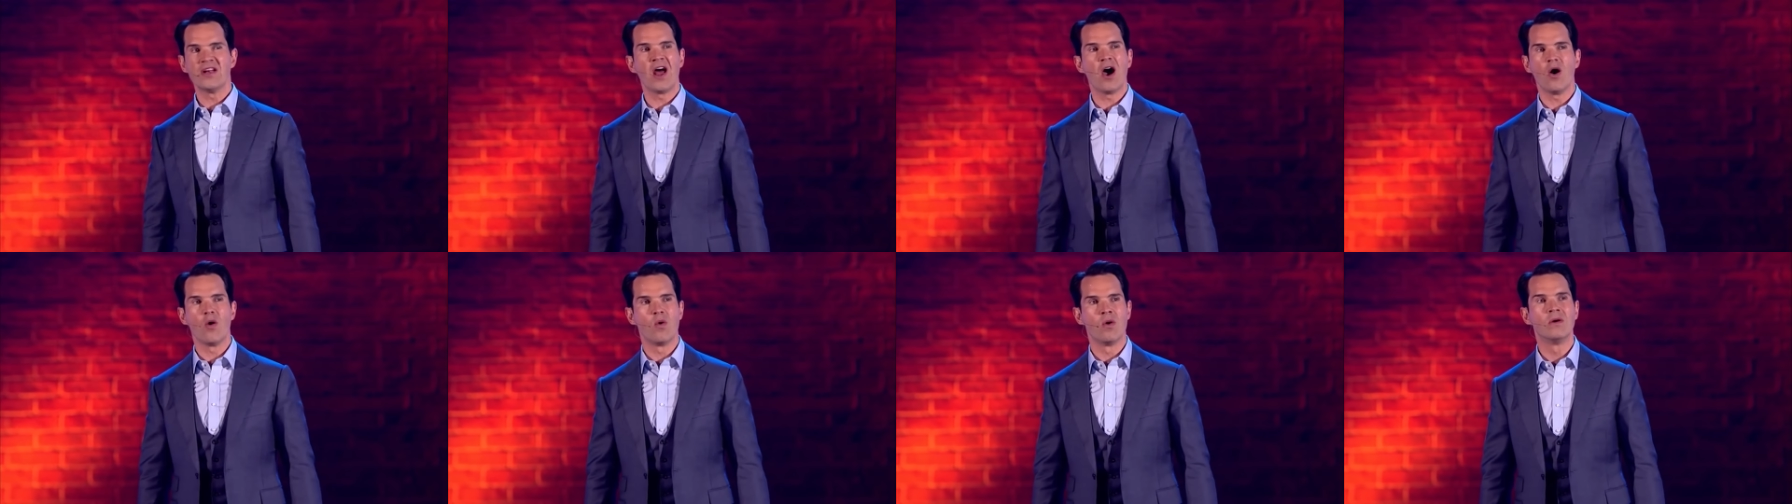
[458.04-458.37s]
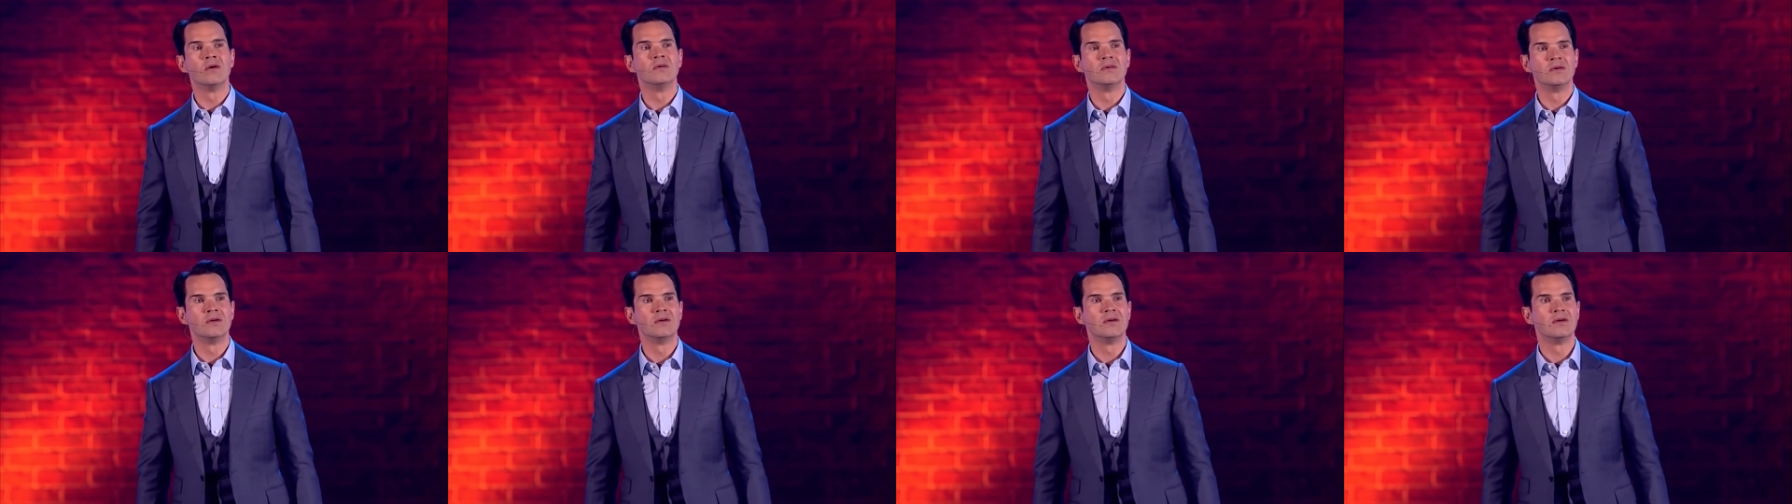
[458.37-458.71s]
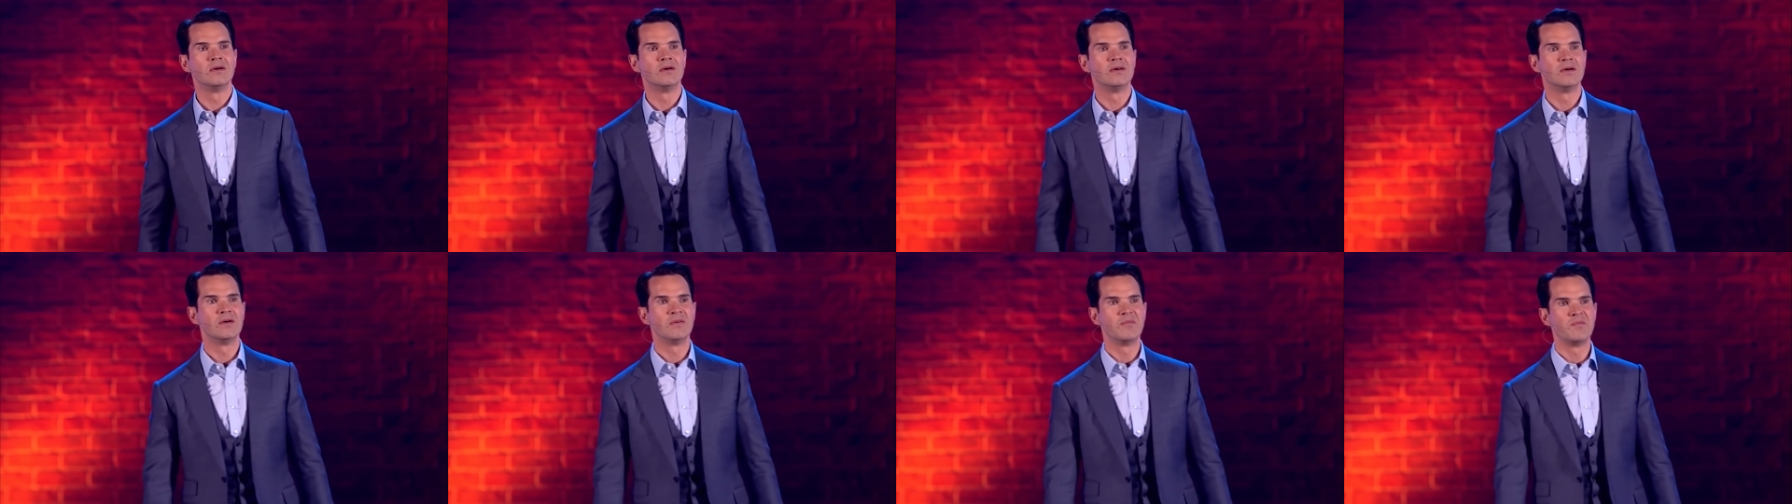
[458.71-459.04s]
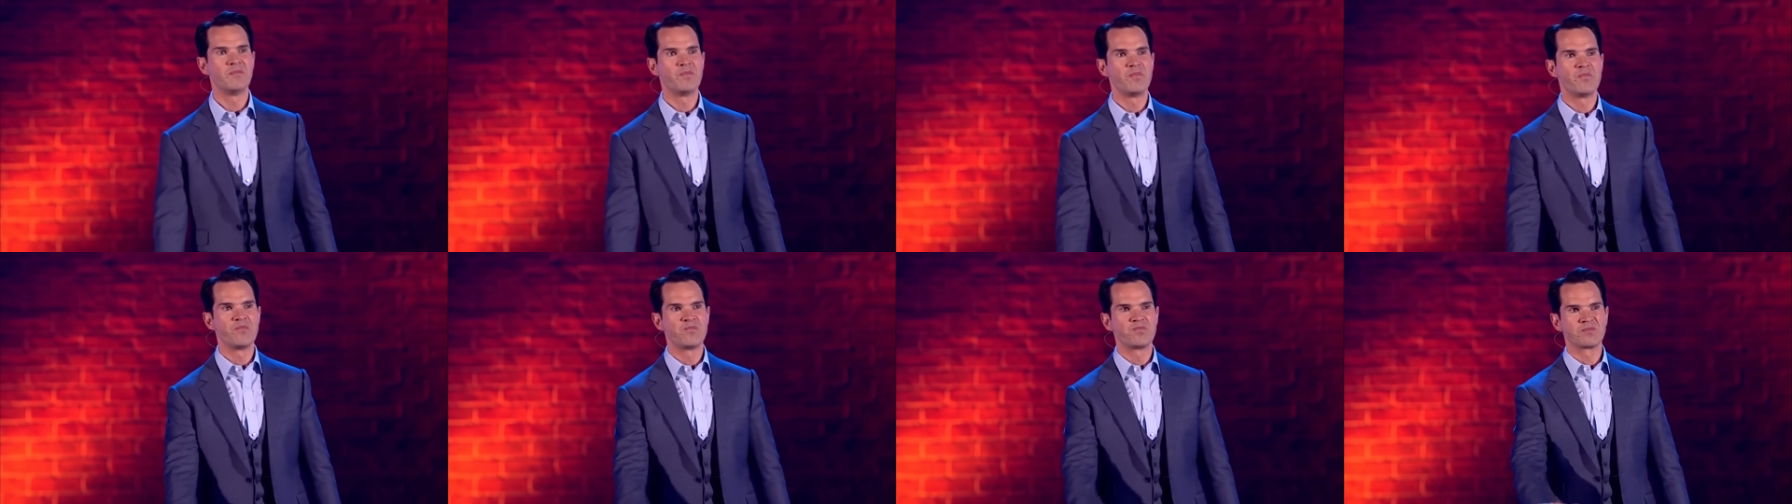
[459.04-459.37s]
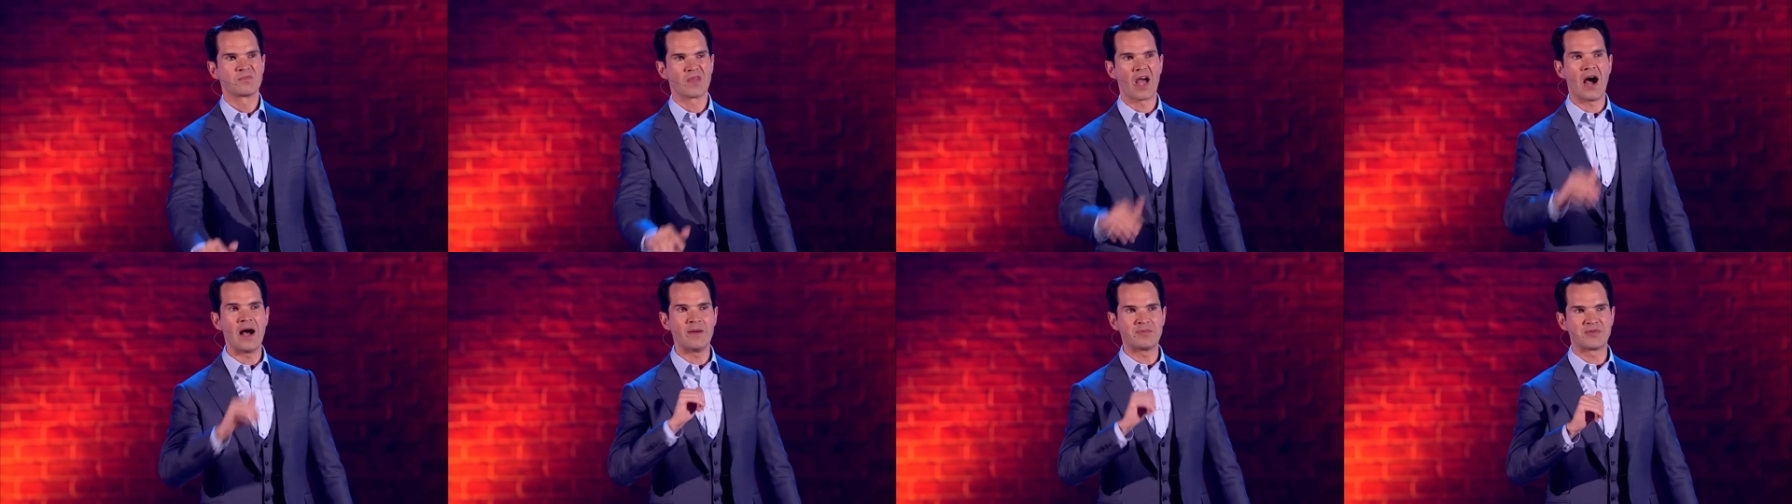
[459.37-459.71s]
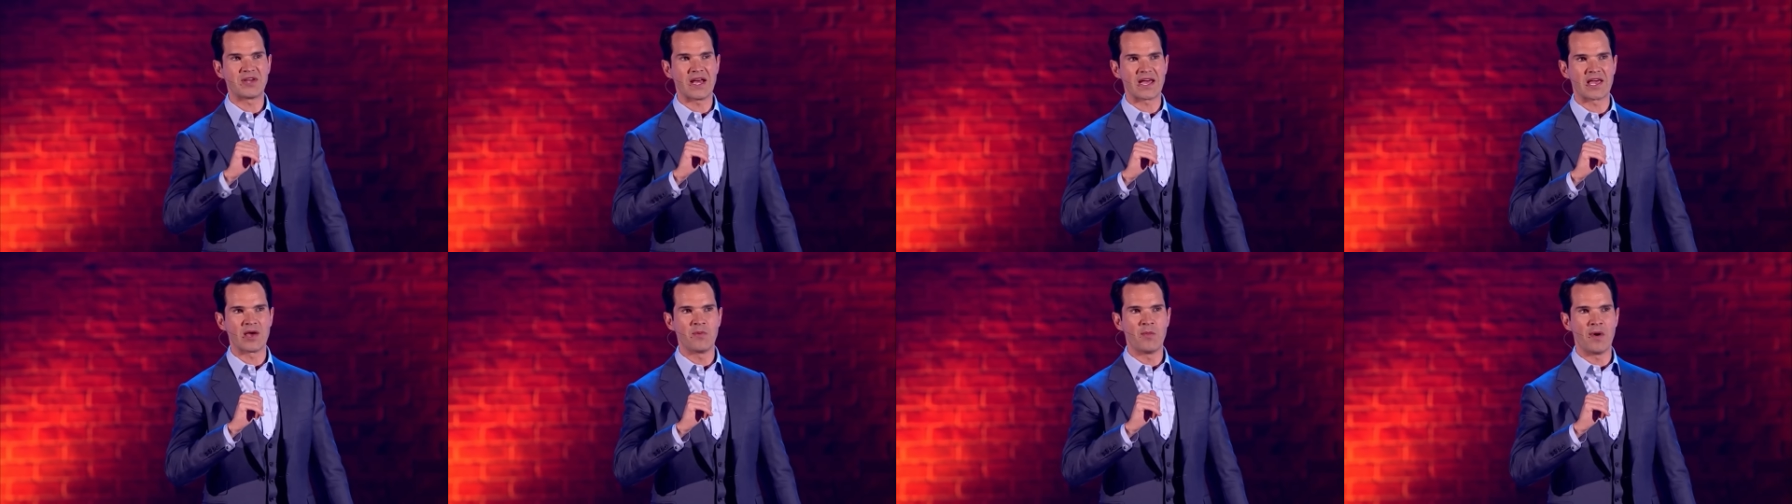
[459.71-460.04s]
no. I'm
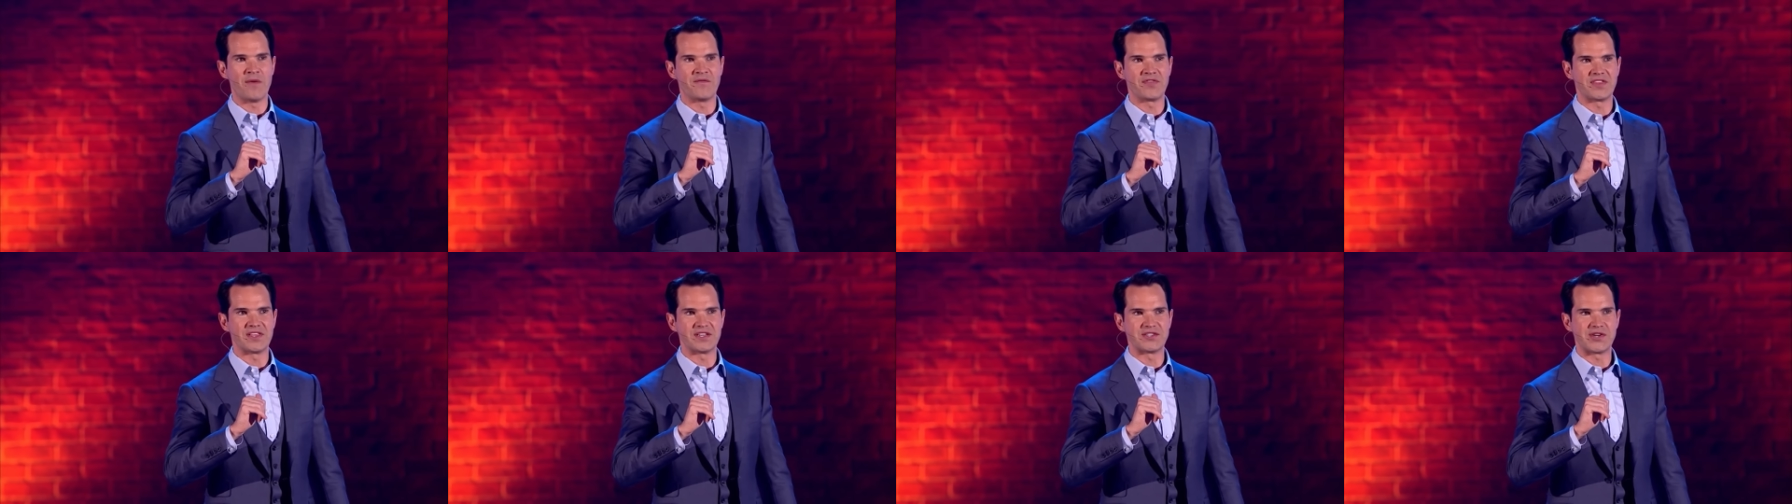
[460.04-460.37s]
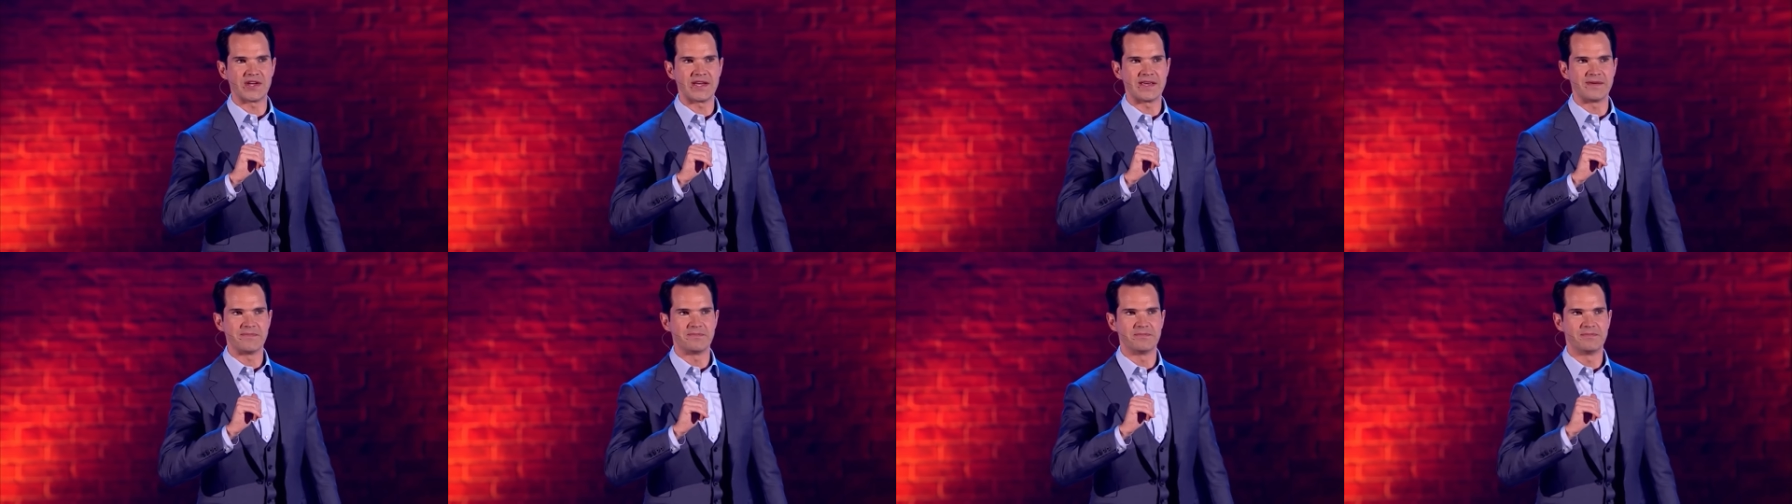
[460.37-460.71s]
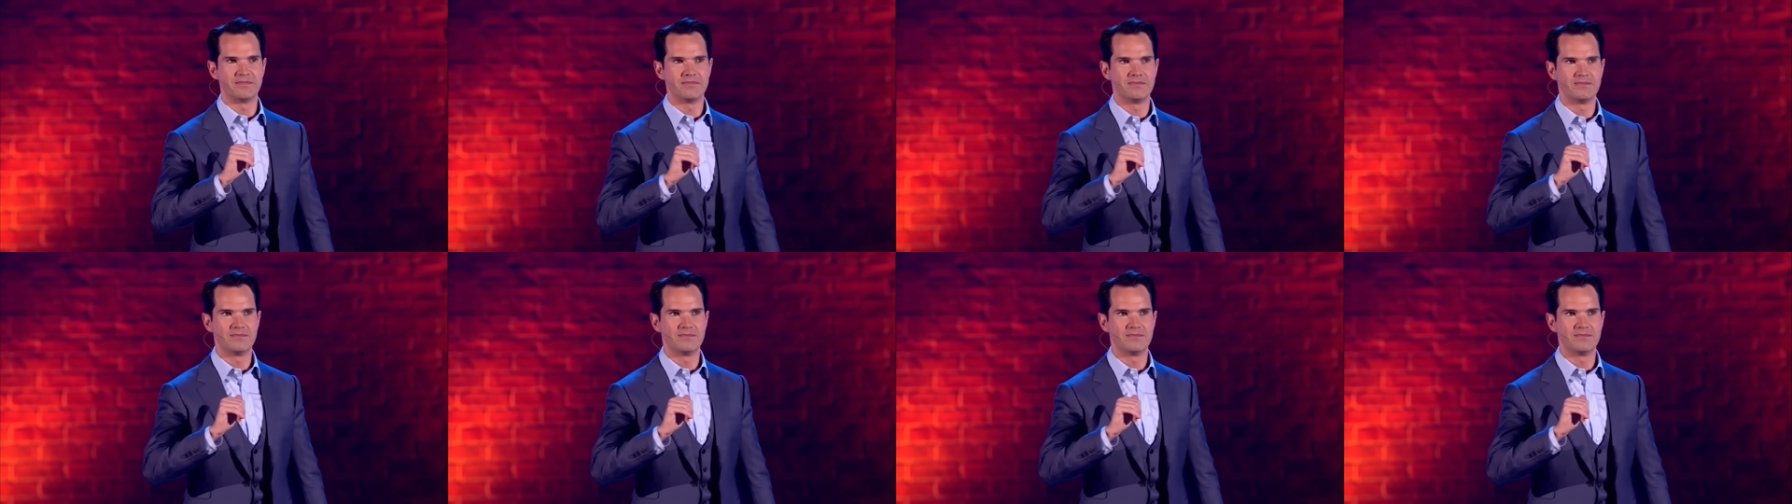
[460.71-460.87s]
taking one for the team.